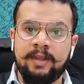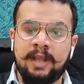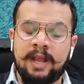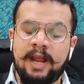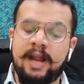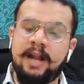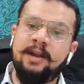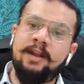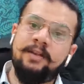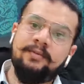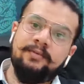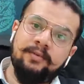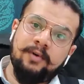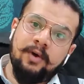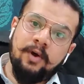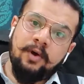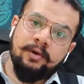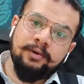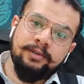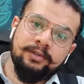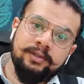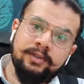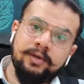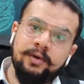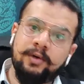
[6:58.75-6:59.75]
And if
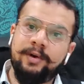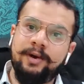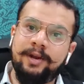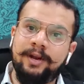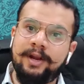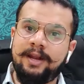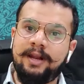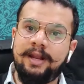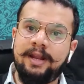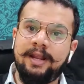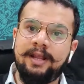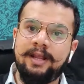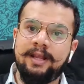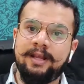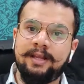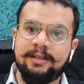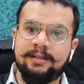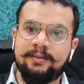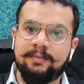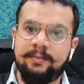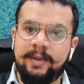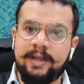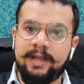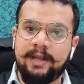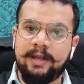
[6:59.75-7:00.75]
onshore drilling
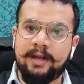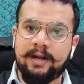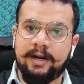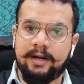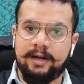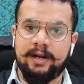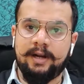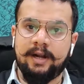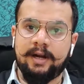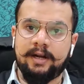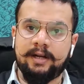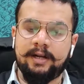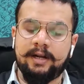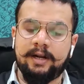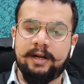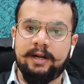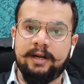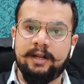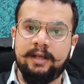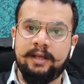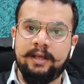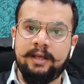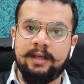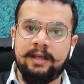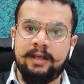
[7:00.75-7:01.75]
is being conducted,
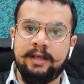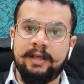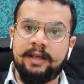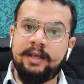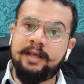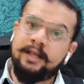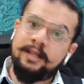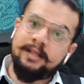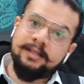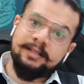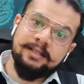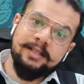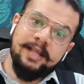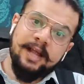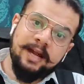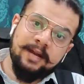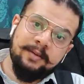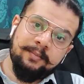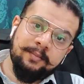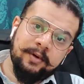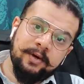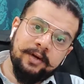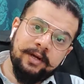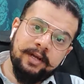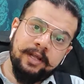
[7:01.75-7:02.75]
is
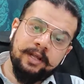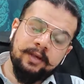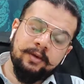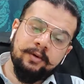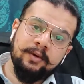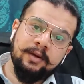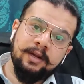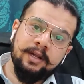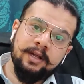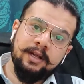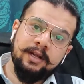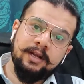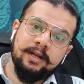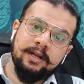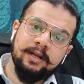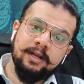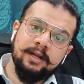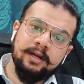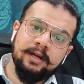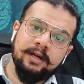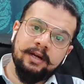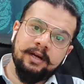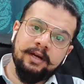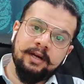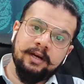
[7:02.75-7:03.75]
that particular
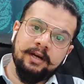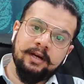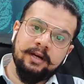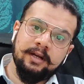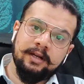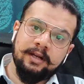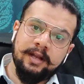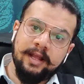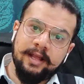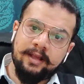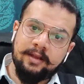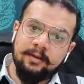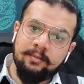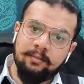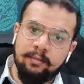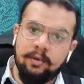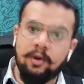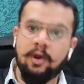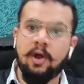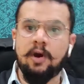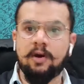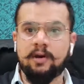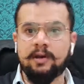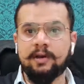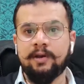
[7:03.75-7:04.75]

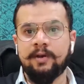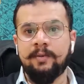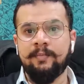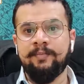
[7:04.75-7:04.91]
block